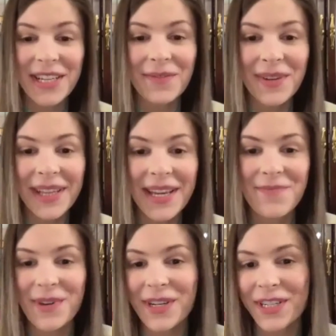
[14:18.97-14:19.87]
I really
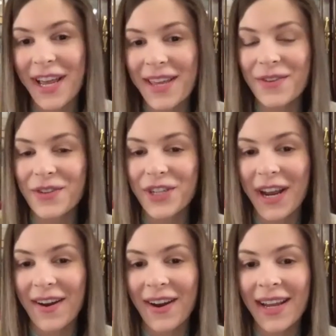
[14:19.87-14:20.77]
appreciate you
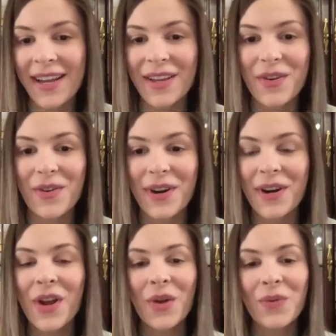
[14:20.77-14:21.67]
sharing
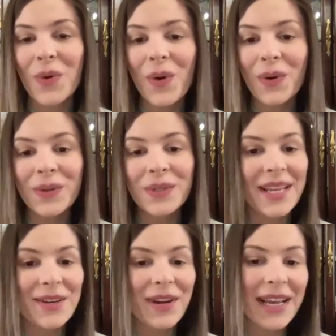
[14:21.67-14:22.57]
your roles
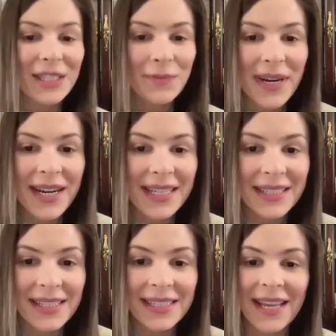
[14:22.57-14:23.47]
and your
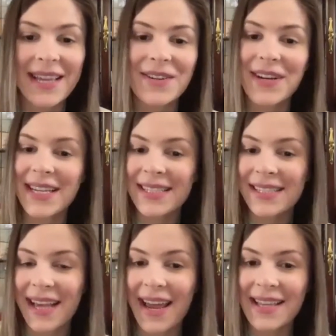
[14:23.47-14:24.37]
experiences and your
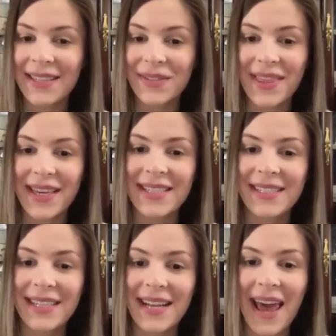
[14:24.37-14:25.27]
insights with
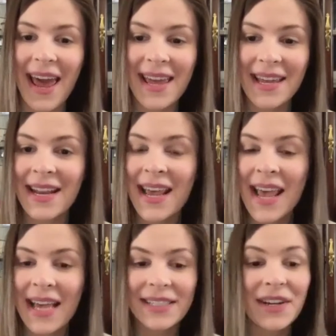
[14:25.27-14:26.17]
us today. And
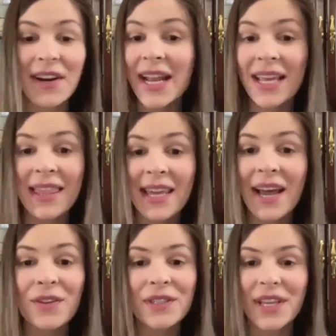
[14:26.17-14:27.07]
is there anything
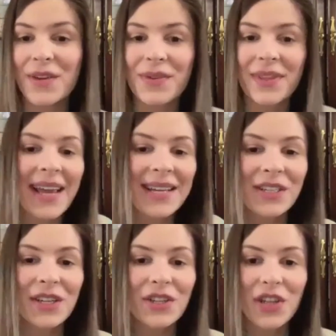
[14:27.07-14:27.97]
else that you would like
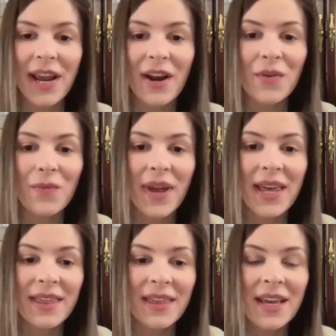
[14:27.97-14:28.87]
to share
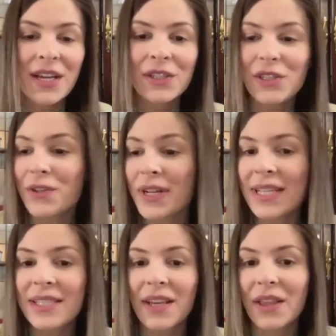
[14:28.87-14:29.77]
with
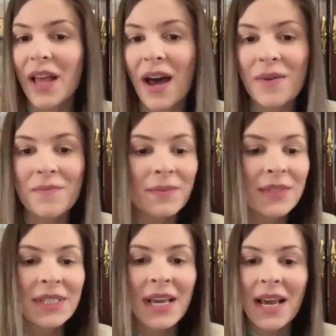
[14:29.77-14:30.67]
students, alums,
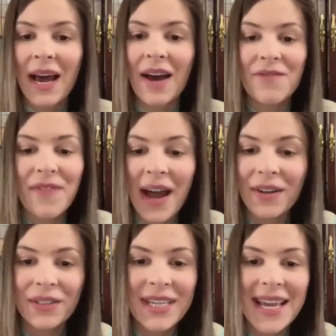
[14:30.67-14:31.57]

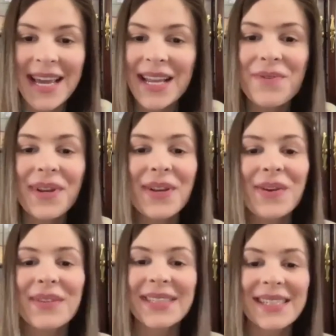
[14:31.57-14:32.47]
faculty, anyone
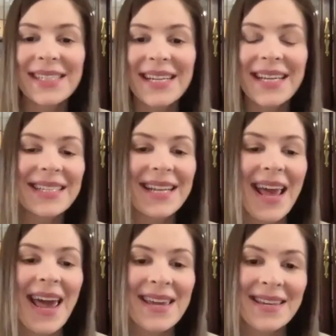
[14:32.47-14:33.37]
who is listening
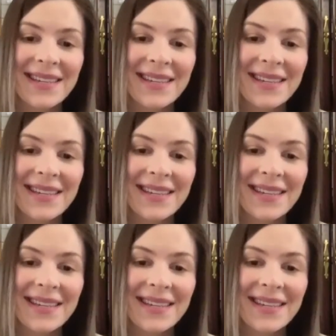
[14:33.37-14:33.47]
today?